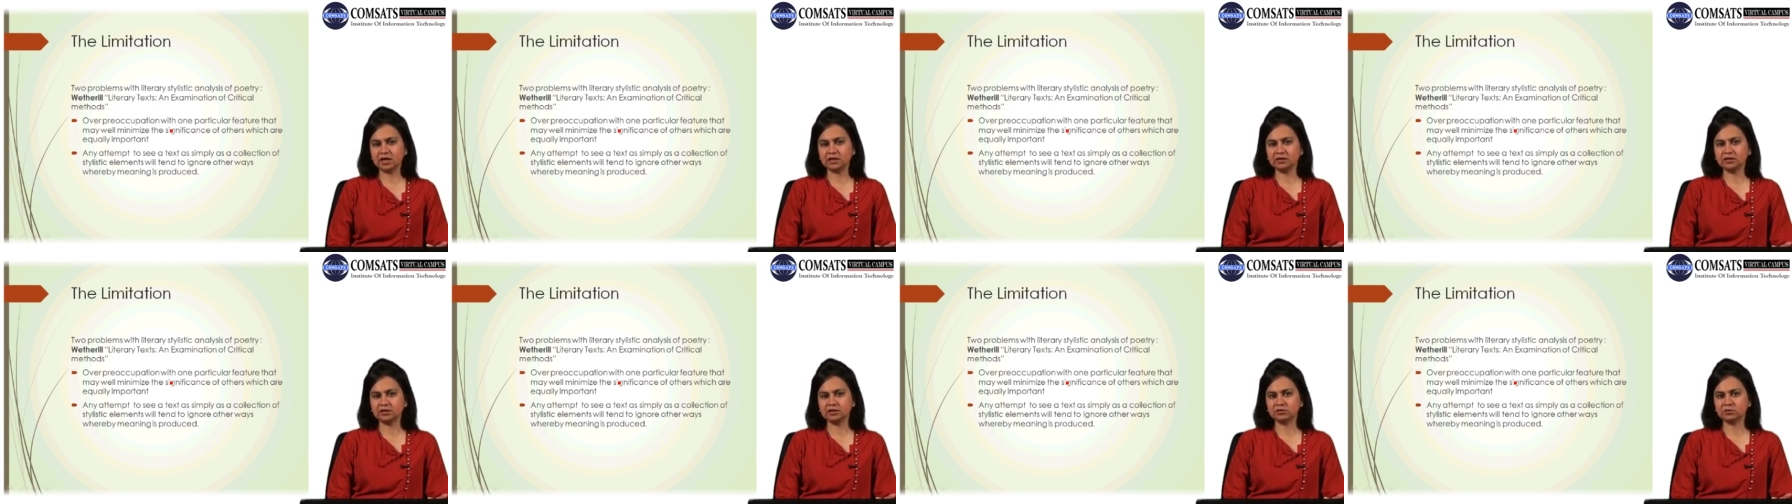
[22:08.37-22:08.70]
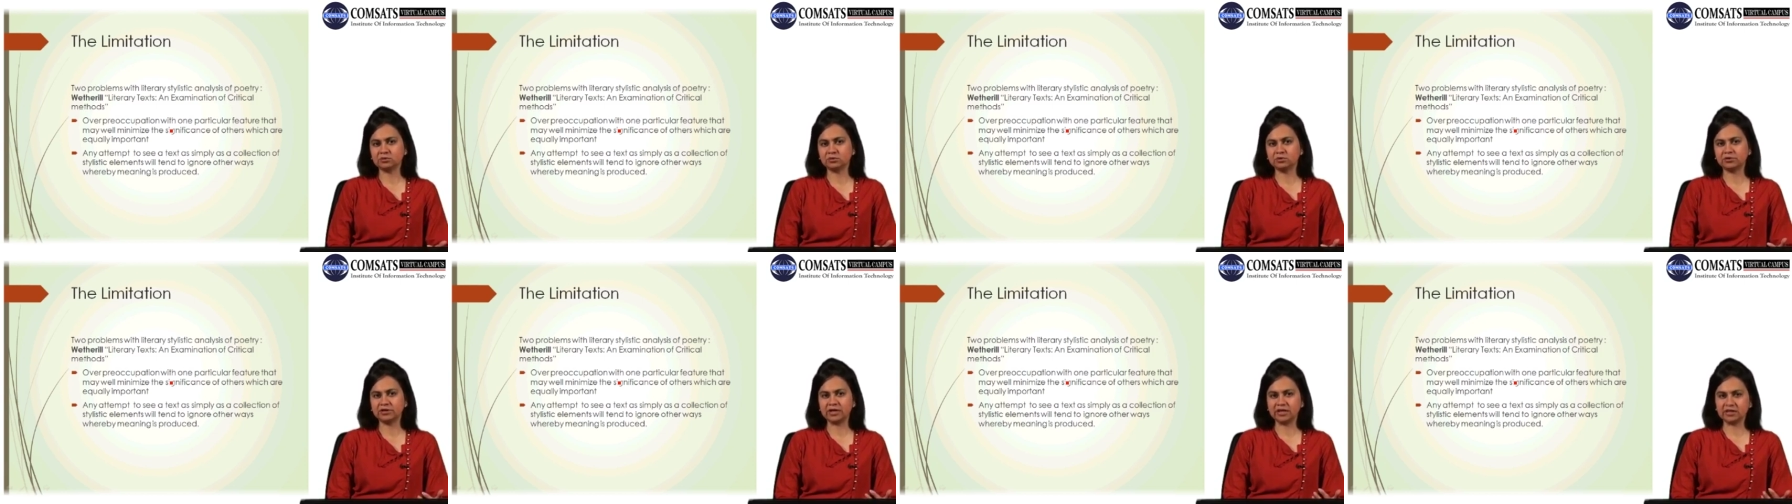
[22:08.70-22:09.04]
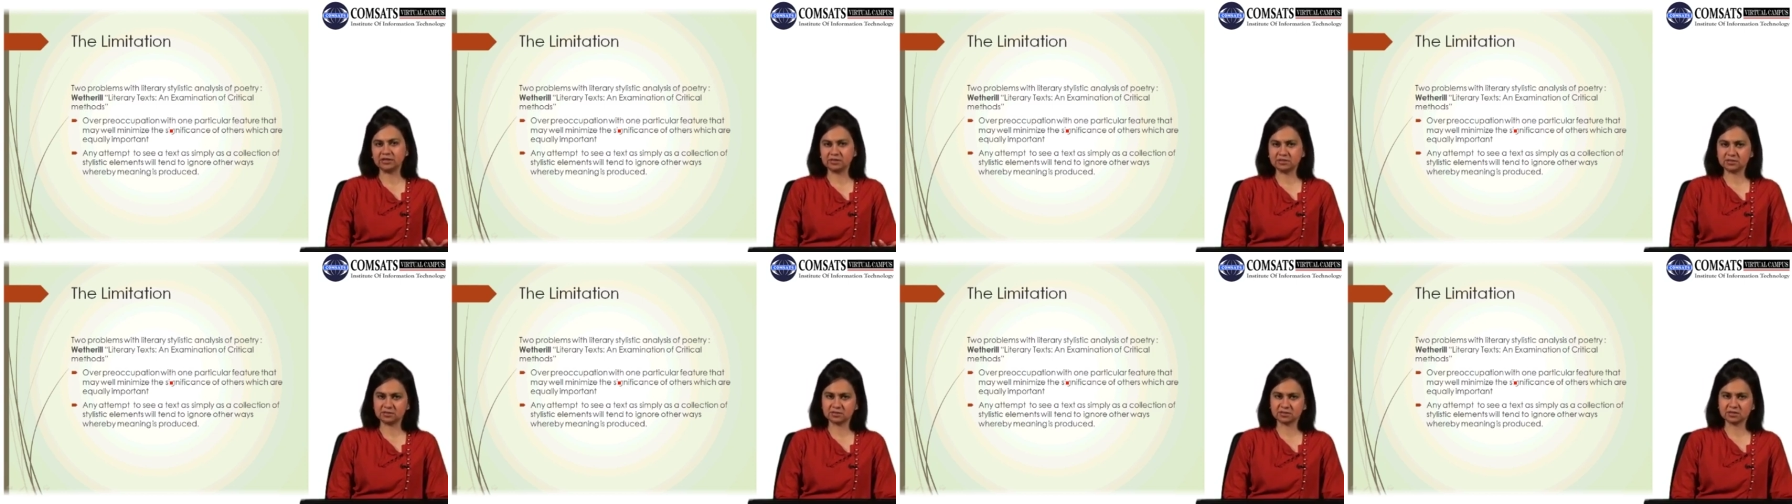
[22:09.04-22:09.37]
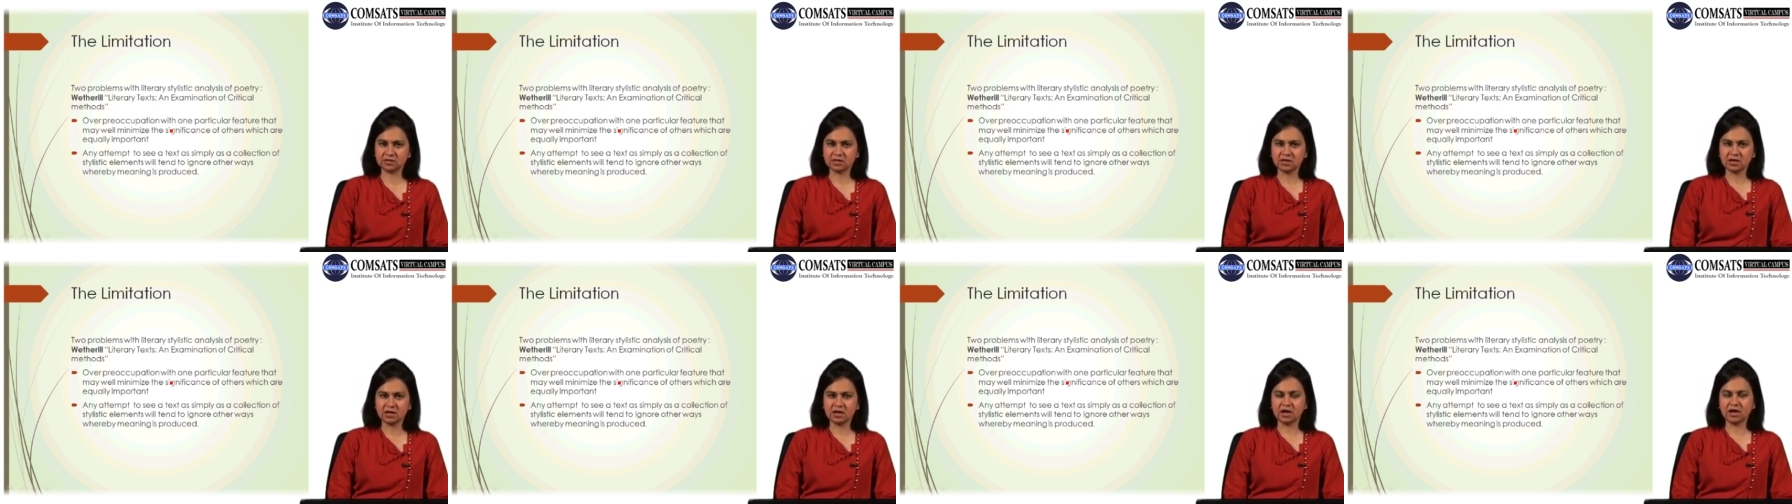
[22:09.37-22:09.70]
either through
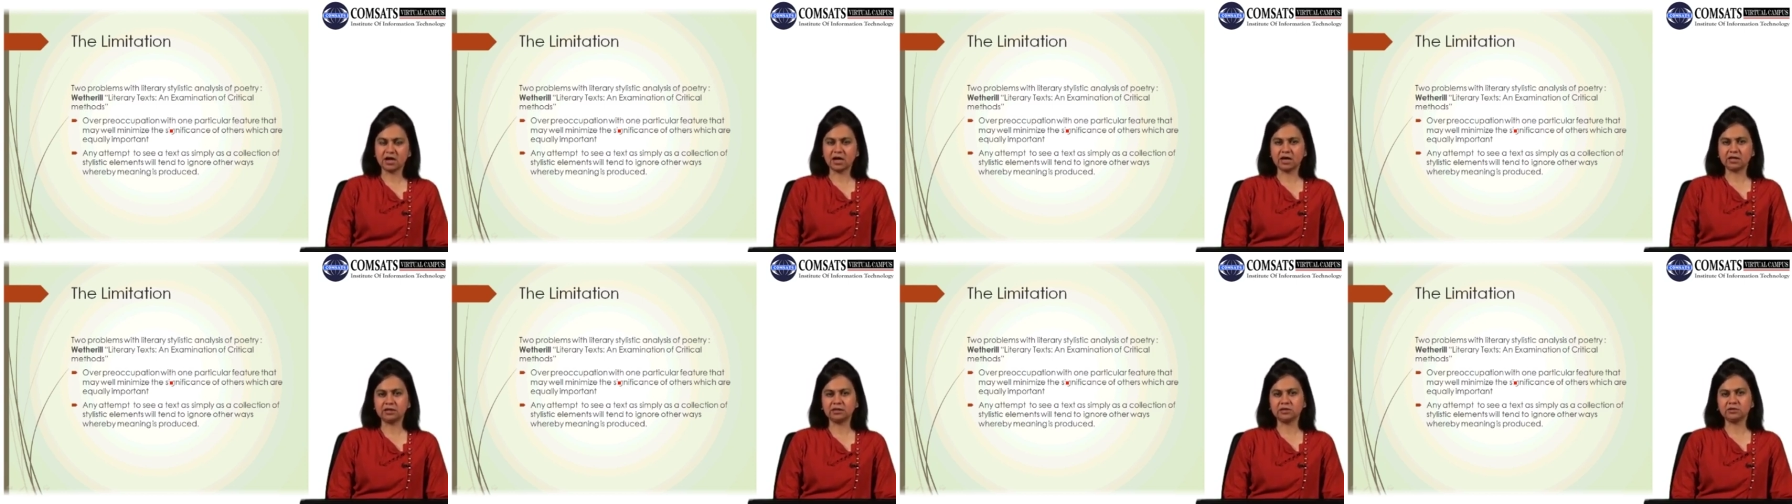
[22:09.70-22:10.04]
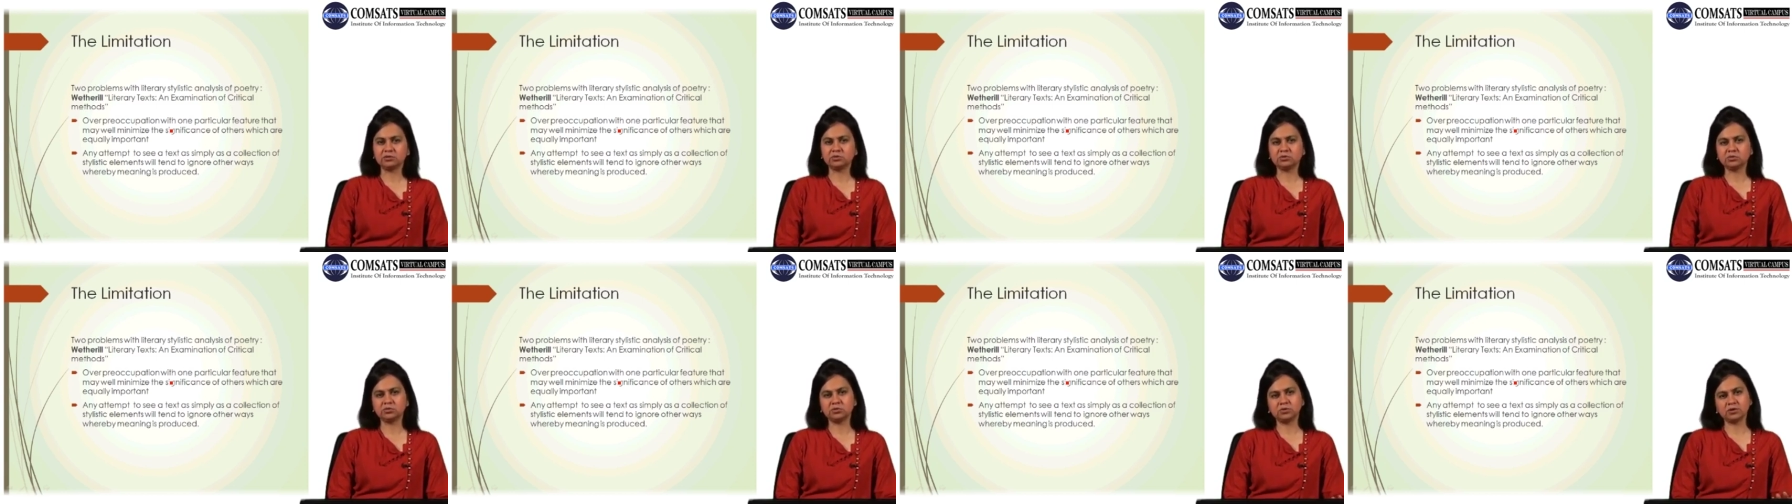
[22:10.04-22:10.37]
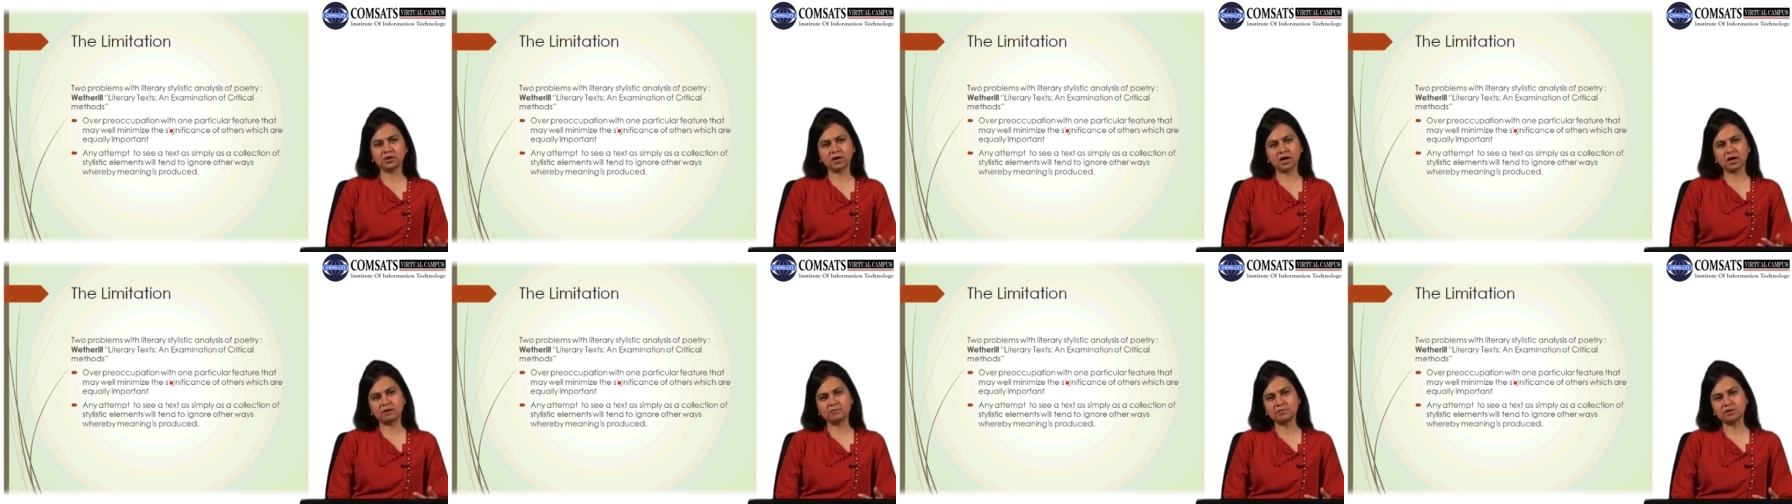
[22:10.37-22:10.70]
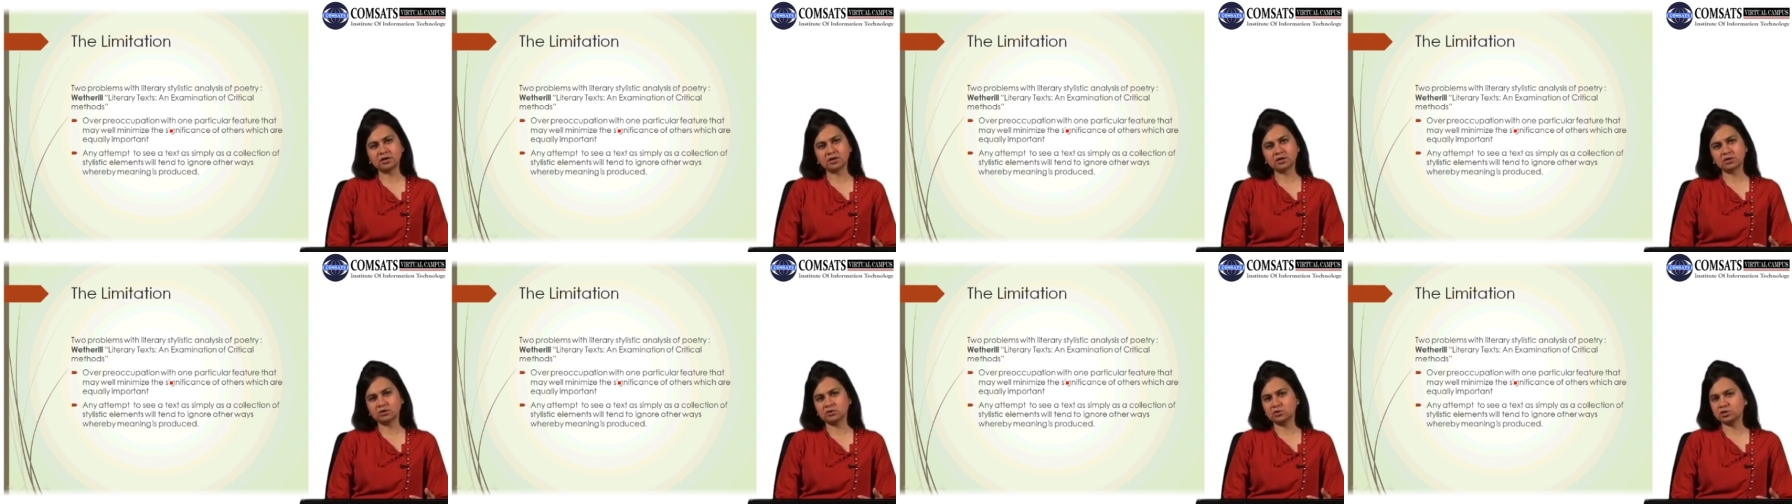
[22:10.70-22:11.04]
tense, either through
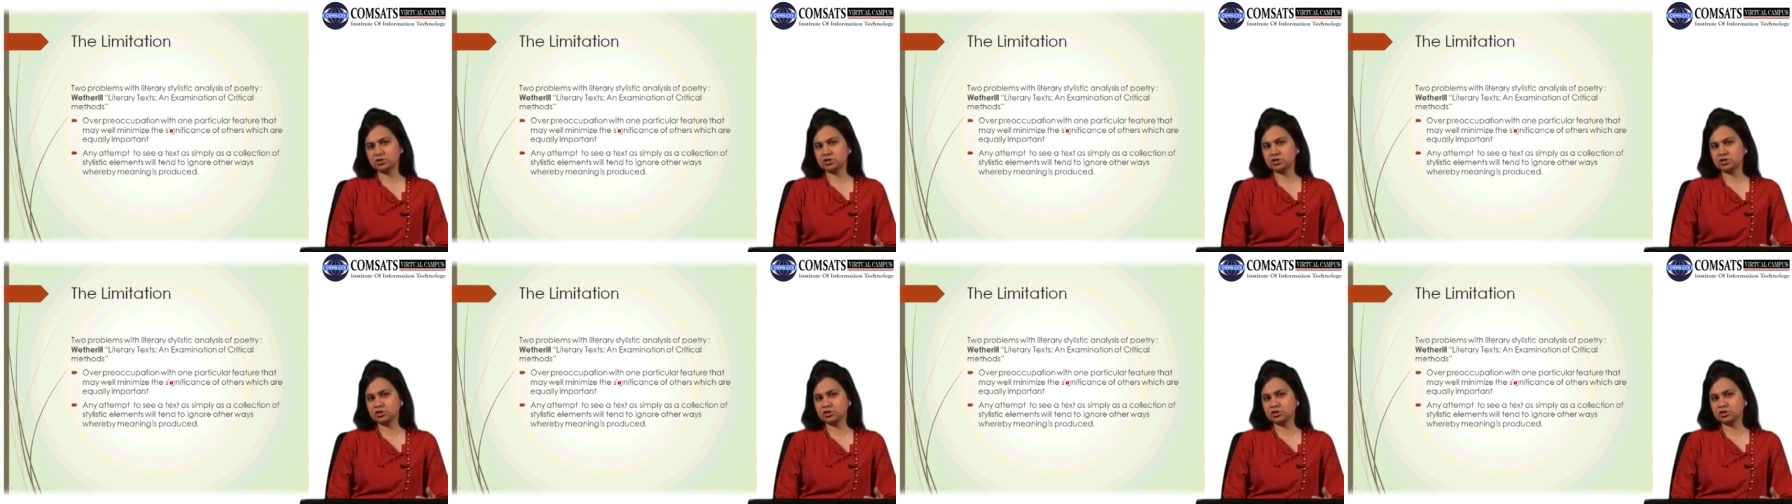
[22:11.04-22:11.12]
grammar